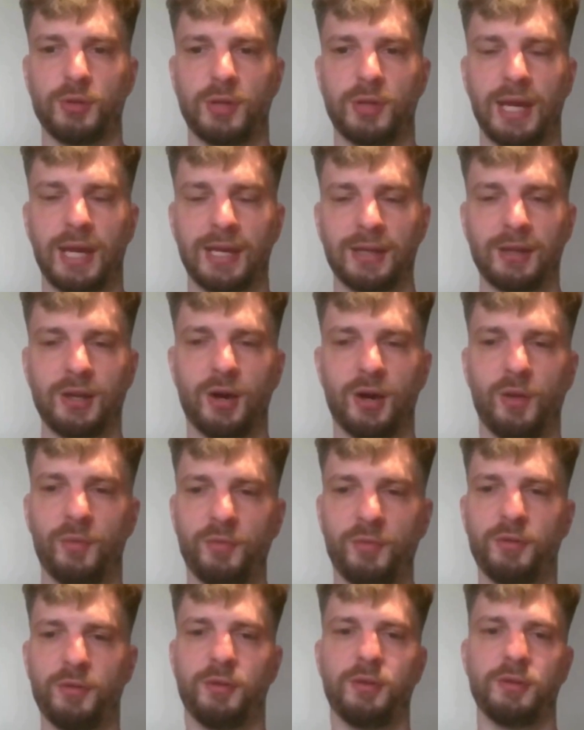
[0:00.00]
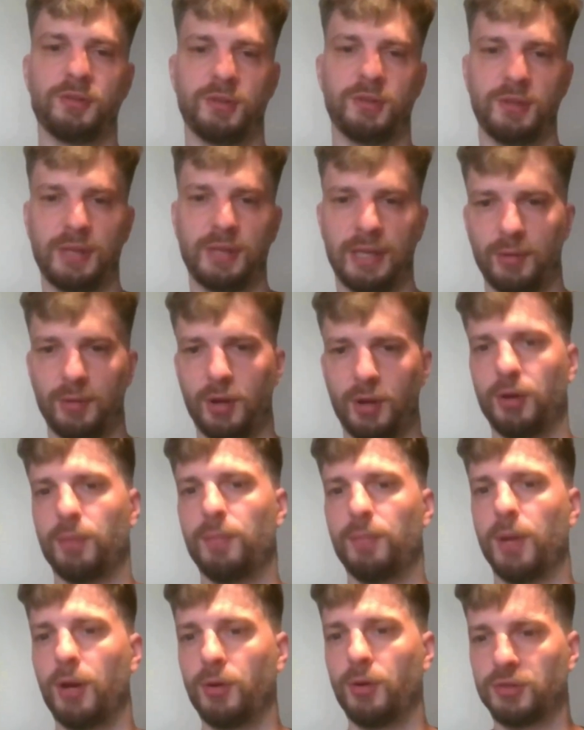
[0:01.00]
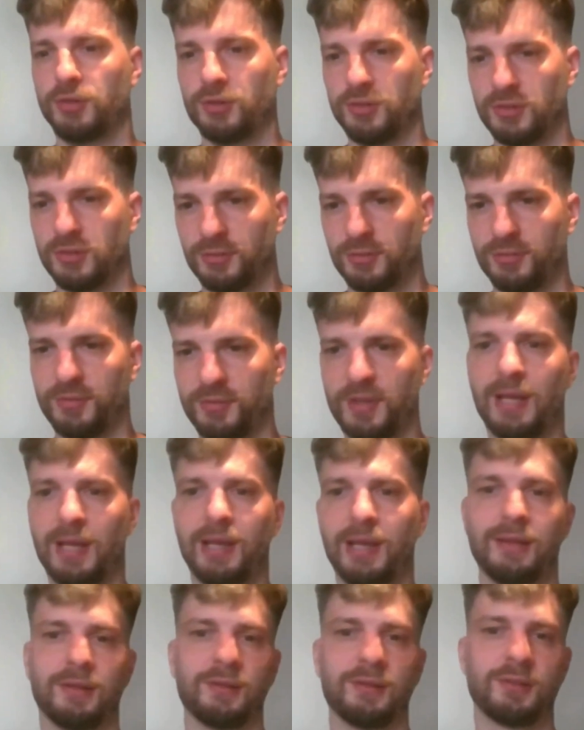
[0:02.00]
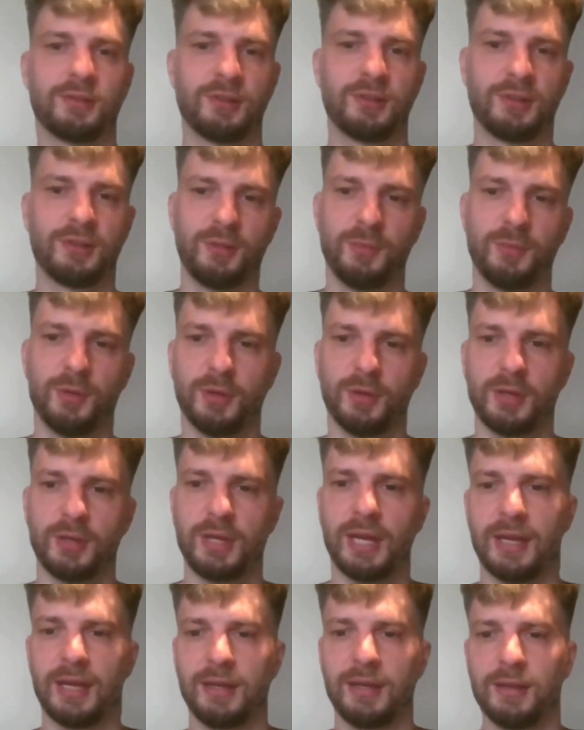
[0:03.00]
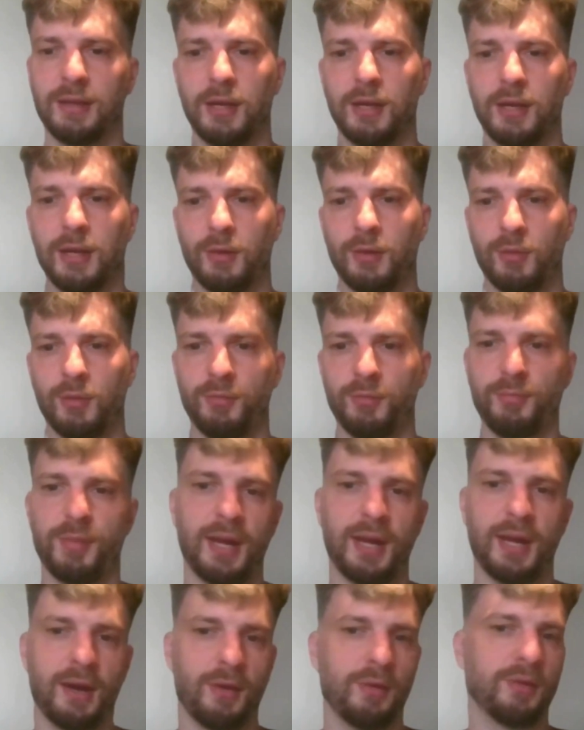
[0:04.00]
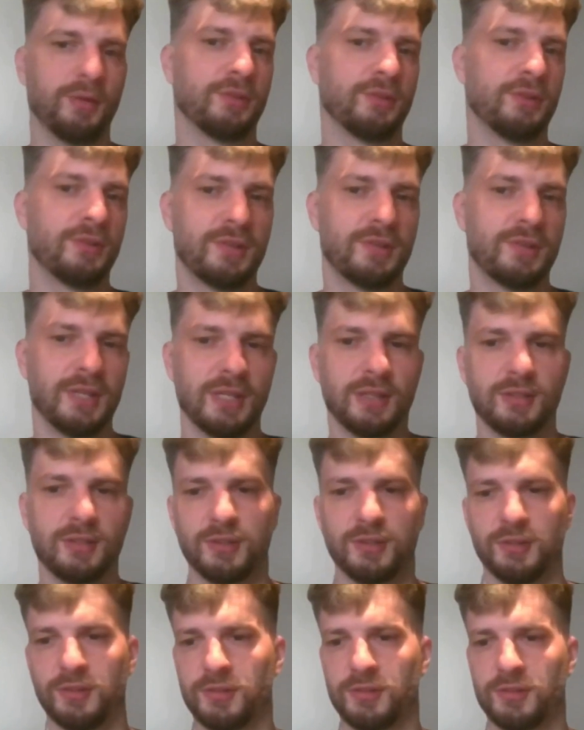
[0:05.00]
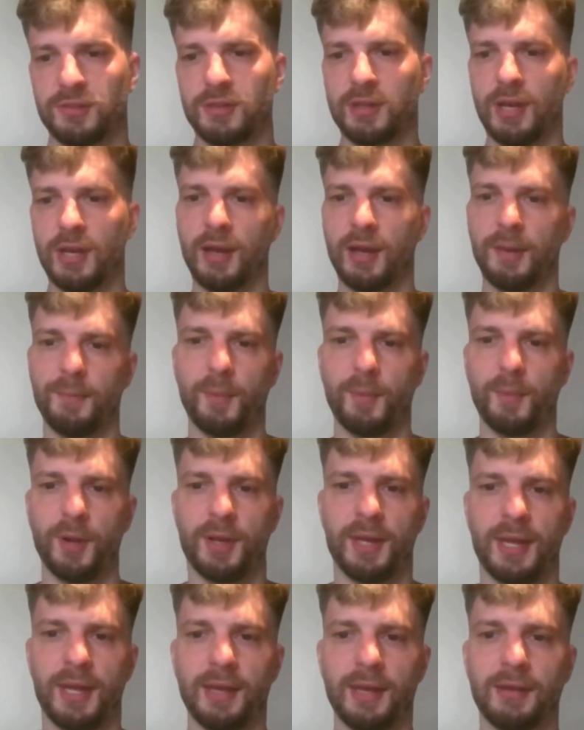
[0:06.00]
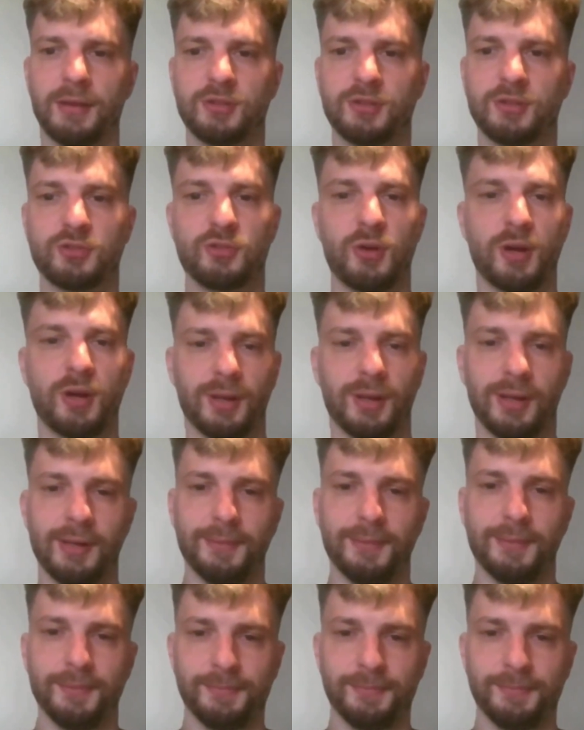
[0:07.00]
gain confidence in their own emotions and feelings to communicate with parents and teachers when they're struggling.